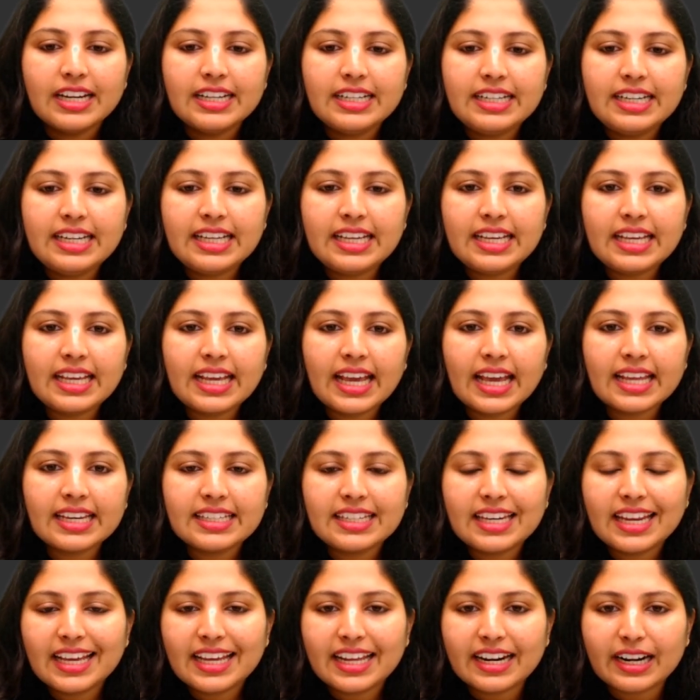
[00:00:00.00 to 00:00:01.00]

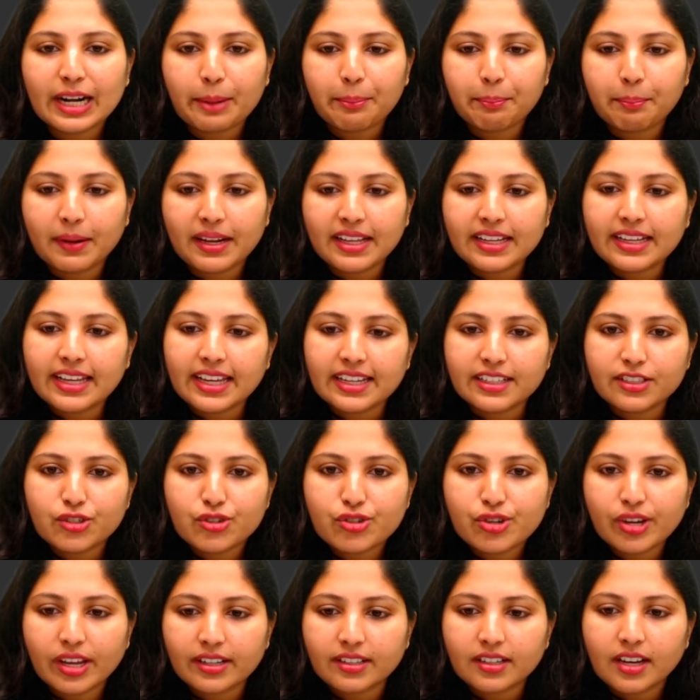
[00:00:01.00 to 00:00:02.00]
DNA
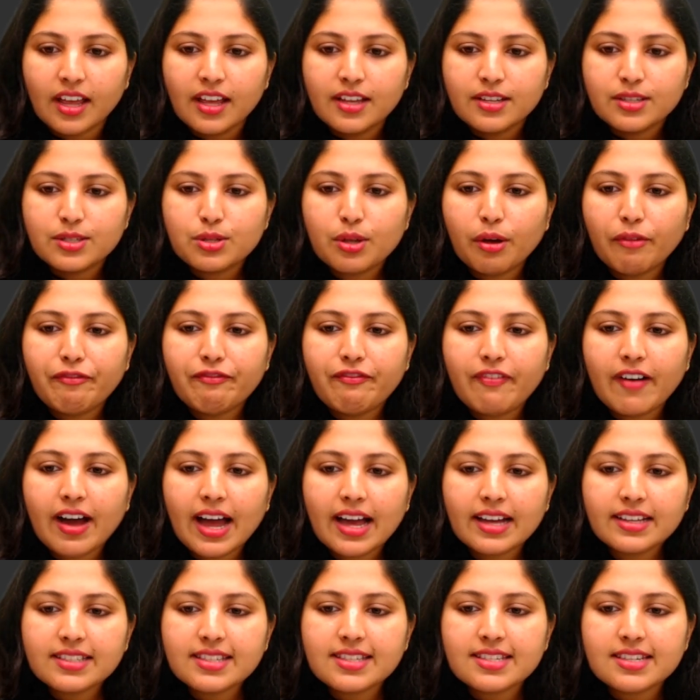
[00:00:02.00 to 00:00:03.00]
replication. So
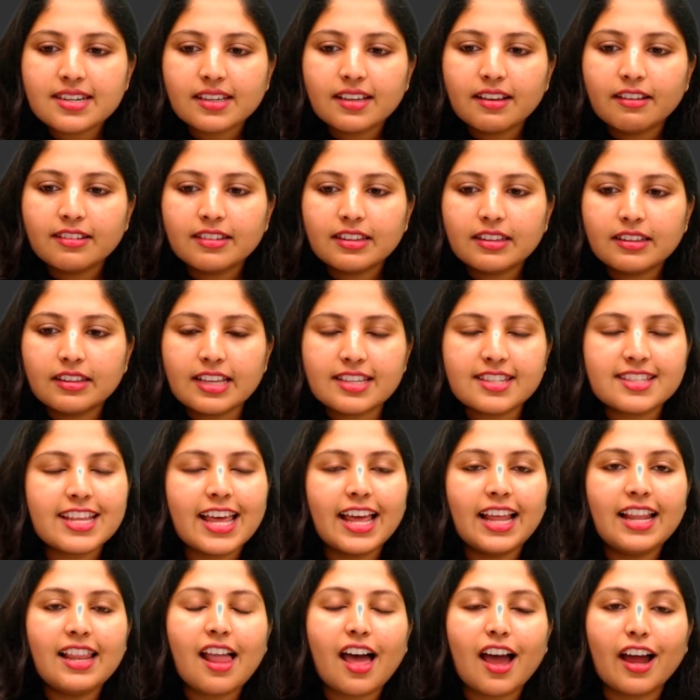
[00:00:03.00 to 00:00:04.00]
first the
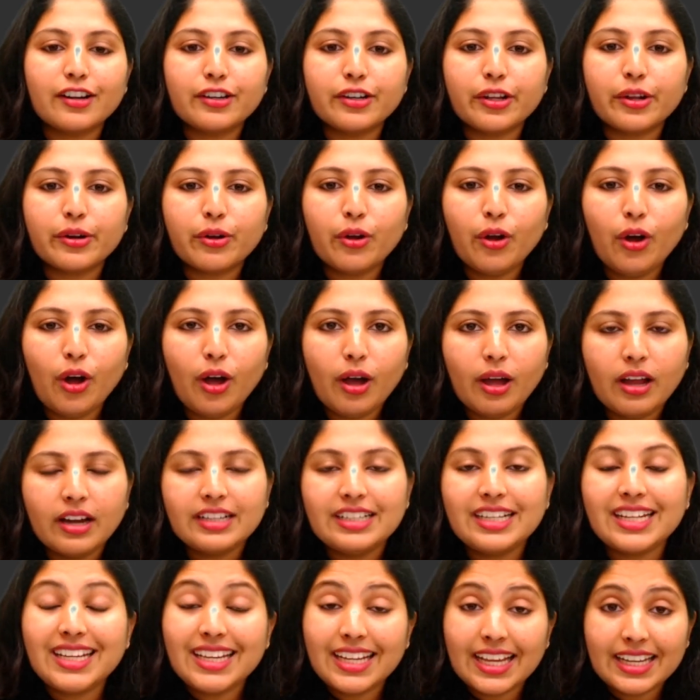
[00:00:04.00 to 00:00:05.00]
cell undergo
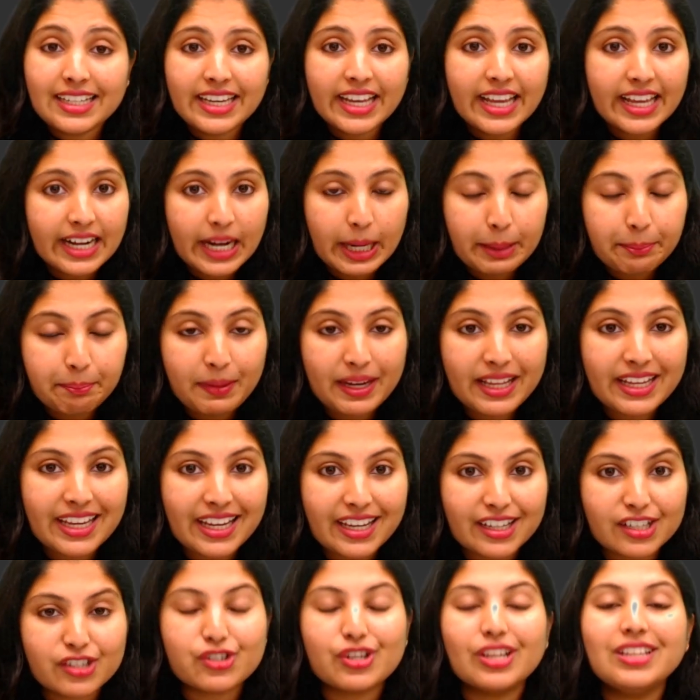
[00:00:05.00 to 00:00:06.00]
DNA
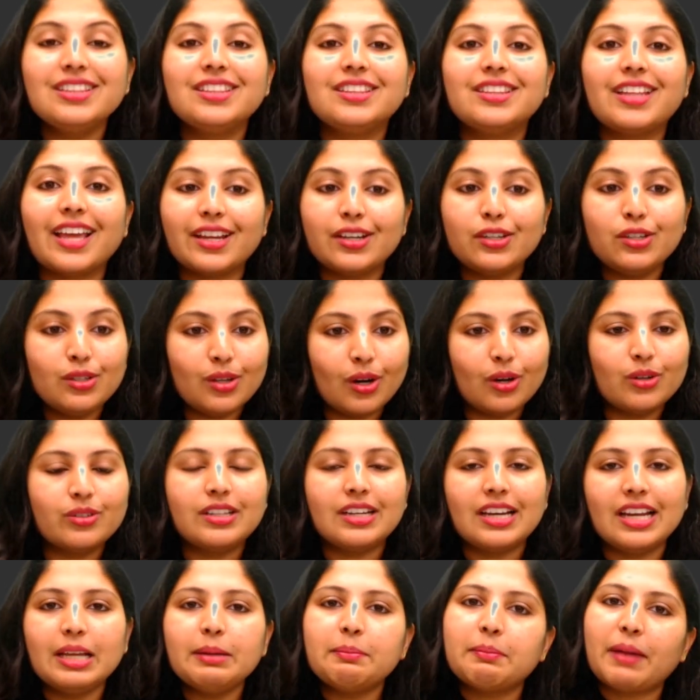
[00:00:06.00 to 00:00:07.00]
replication, then
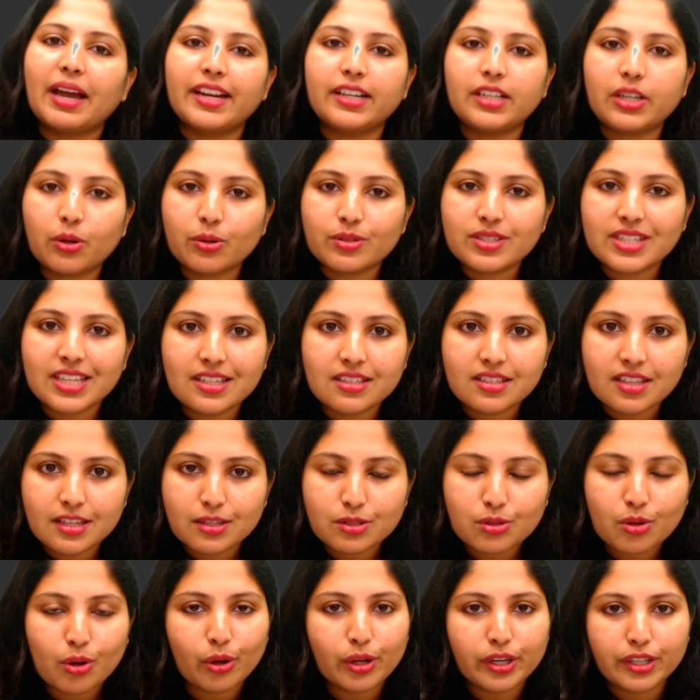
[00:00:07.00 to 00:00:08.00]
only mitosis
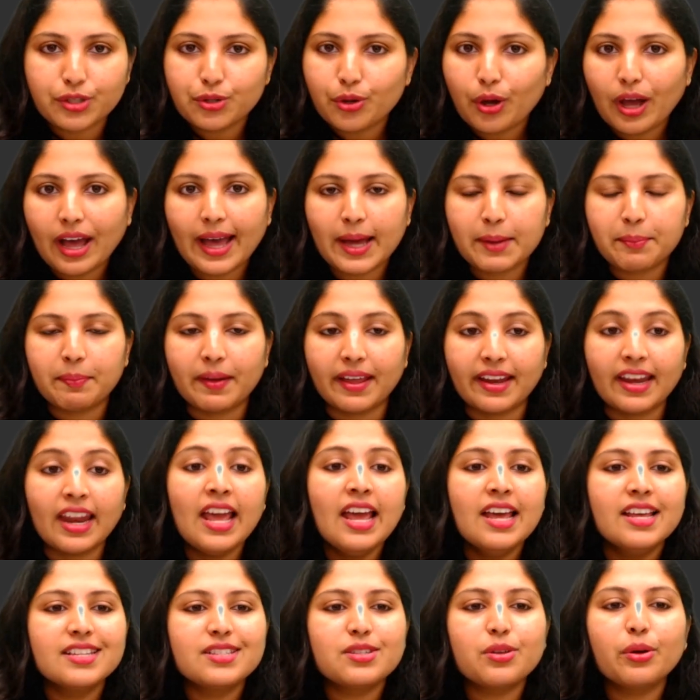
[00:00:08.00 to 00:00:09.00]
is going to happen.
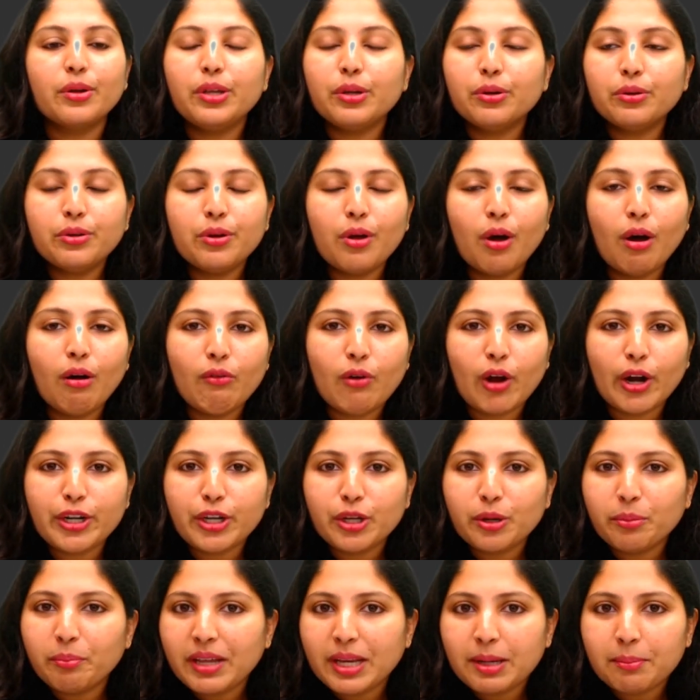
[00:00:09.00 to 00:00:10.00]
So you know what
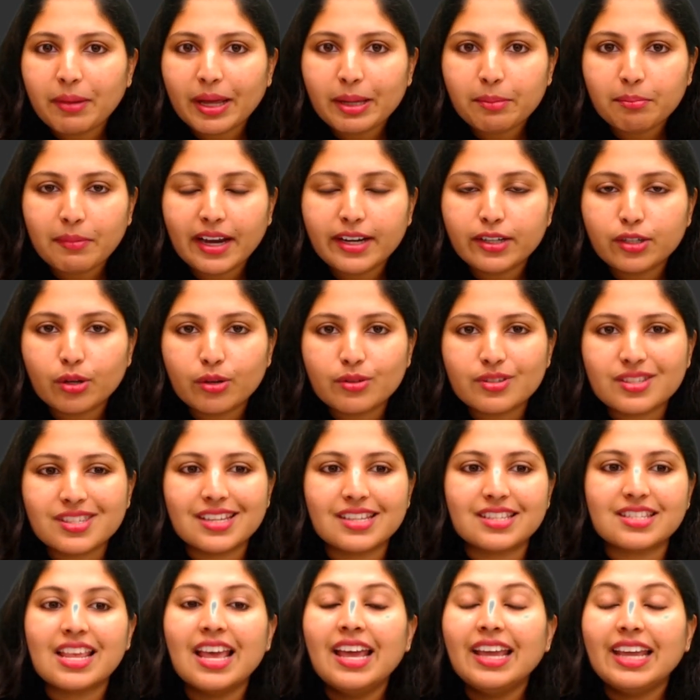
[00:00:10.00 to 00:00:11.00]
you mean by
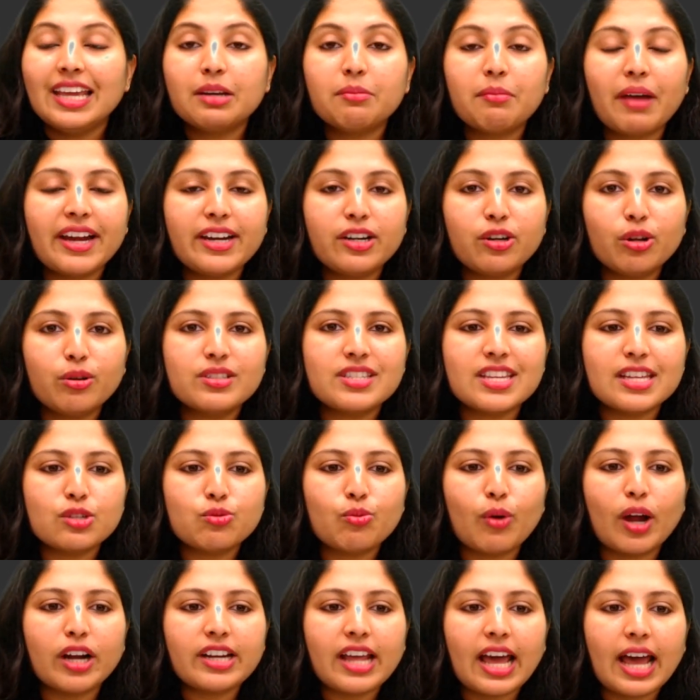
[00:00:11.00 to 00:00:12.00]
mitosis. In mitosis
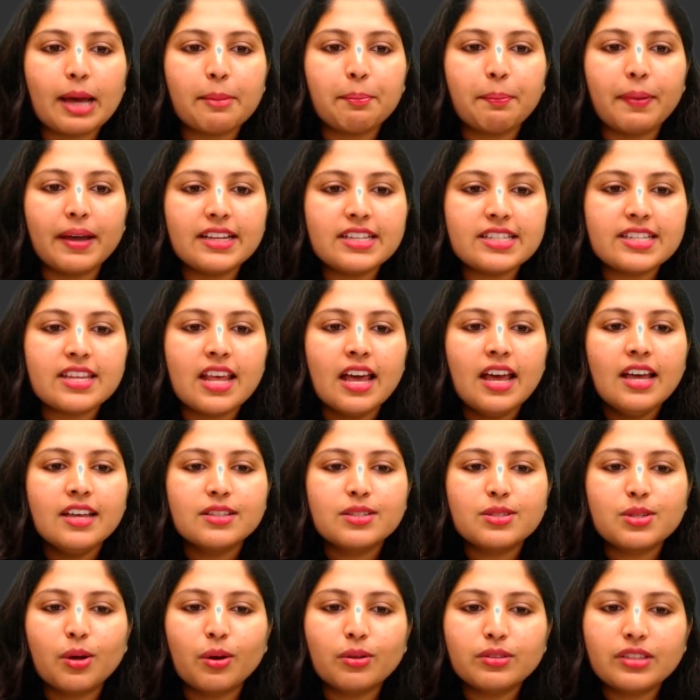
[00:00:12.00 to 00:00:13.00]
what happens?
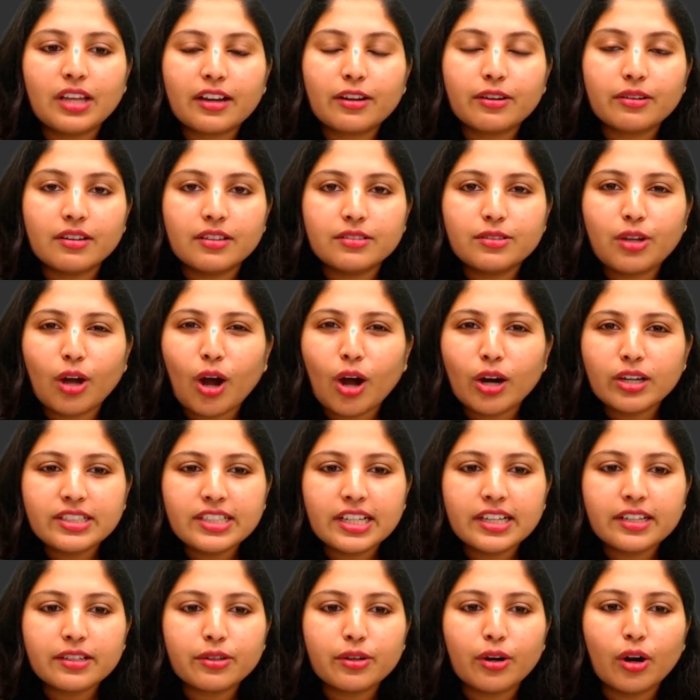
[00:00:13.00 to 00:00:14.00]
So the
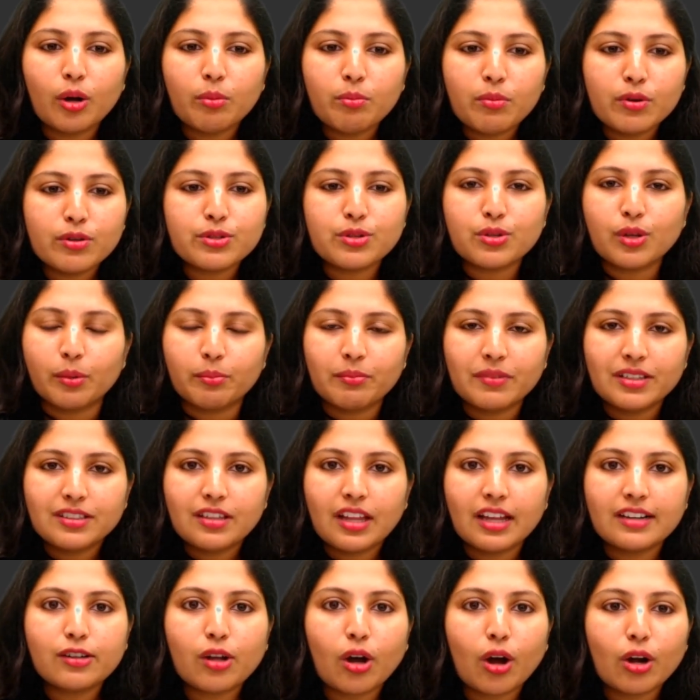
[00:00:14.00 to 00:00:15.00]
daughter chromosome,
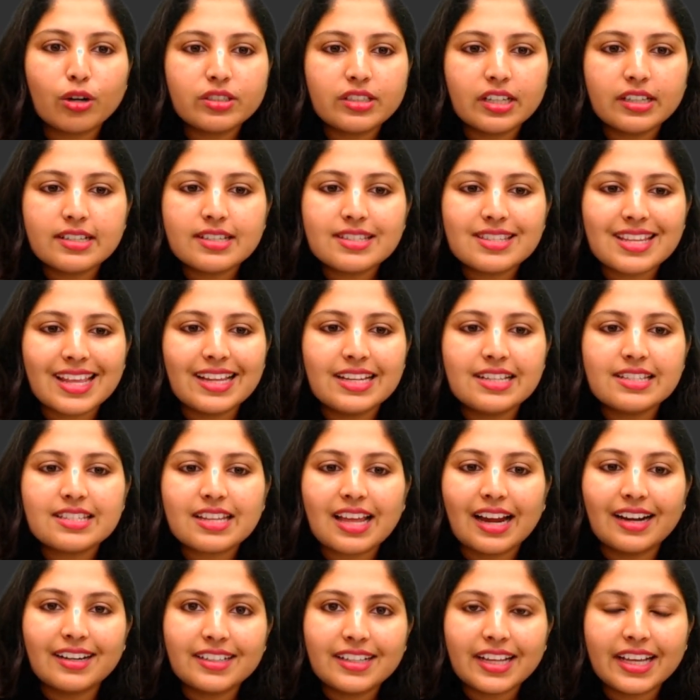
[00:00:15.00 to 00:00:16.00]
the daughter cells
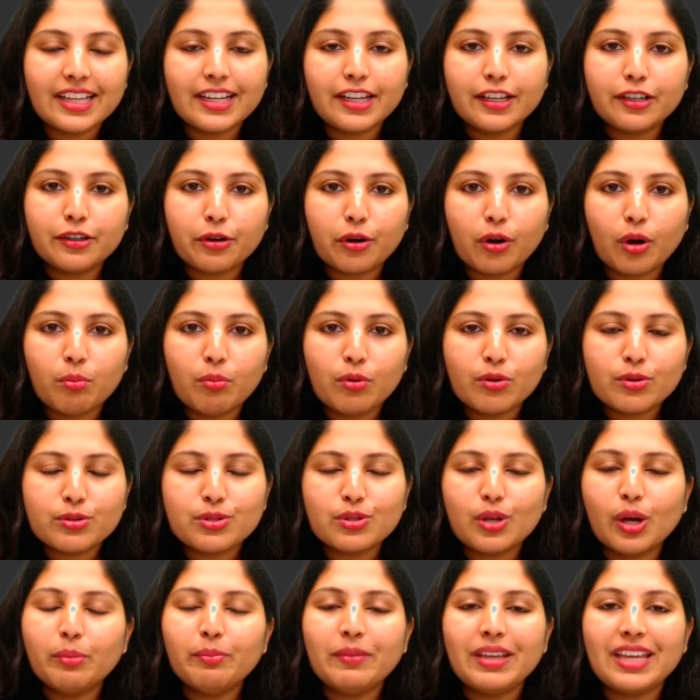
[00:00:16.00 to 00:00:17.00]
containing
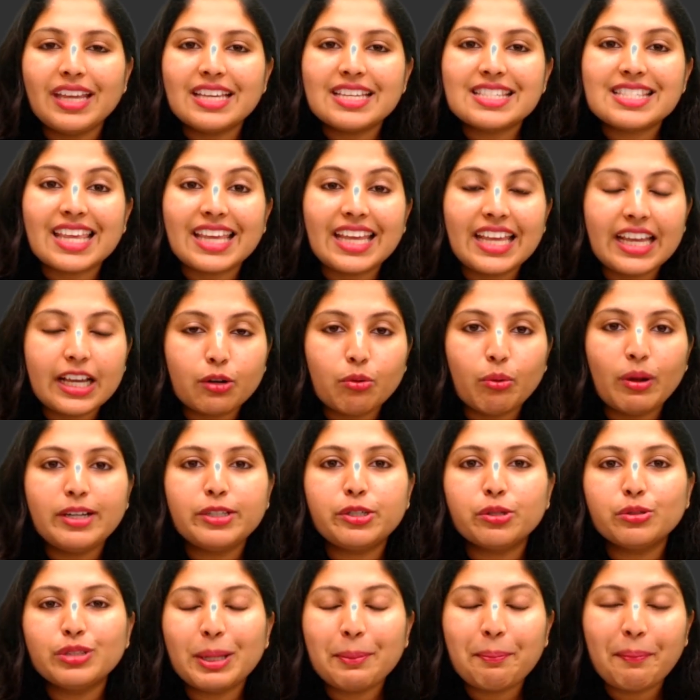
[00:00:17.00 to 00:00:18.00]
chromosome is equal
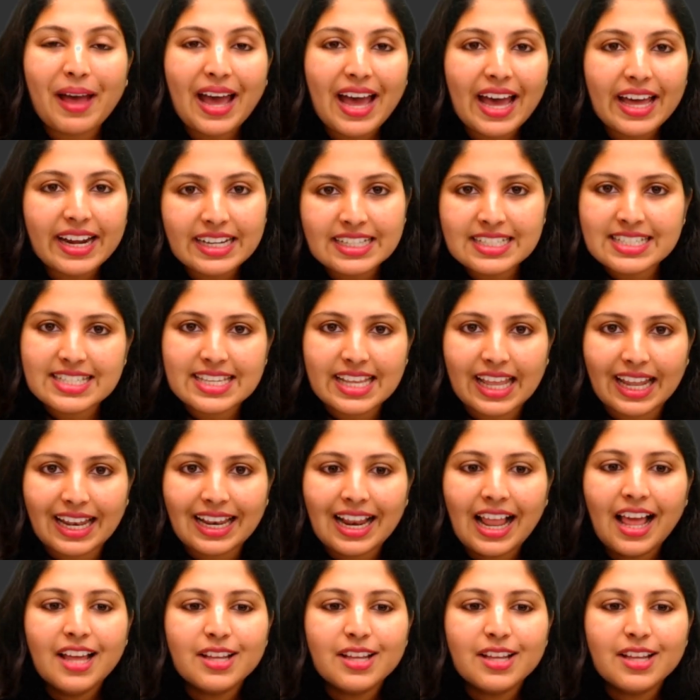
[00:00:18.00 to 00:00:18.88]
to the parent cell.